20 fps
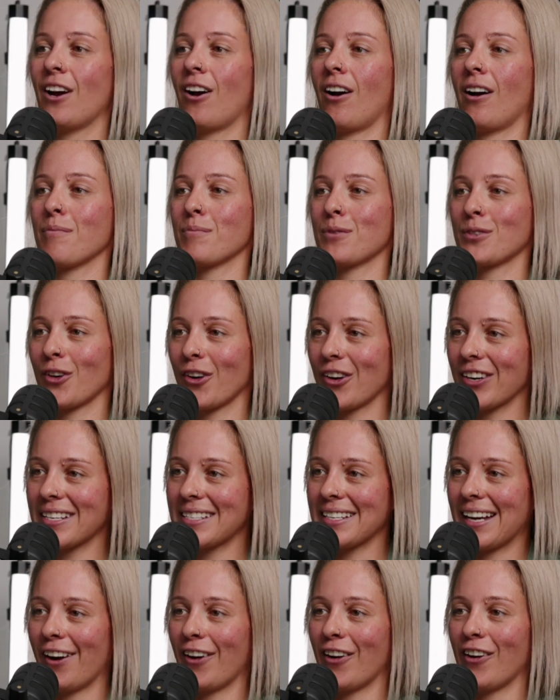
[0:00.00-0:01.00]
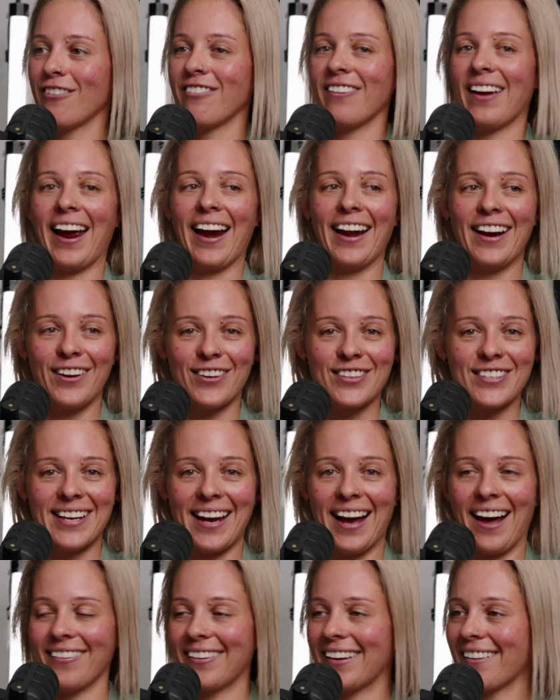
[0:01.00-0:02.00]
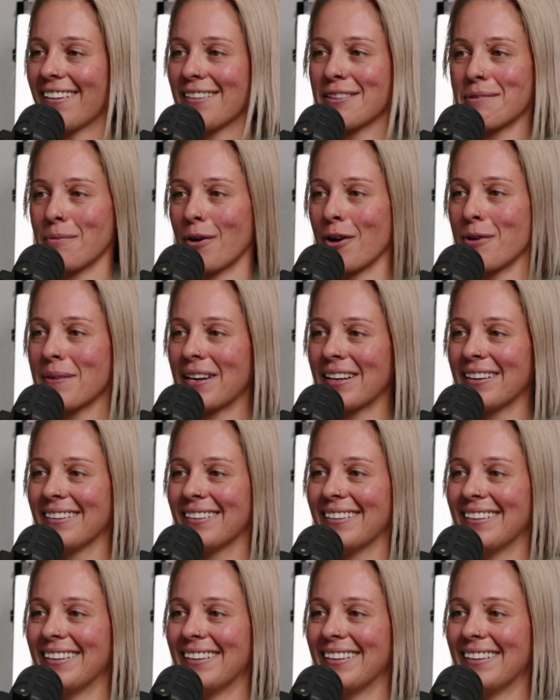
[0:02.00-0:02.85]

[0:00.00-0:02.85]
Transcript: I'm sorry to tell you, for any Aussie out there at the moment,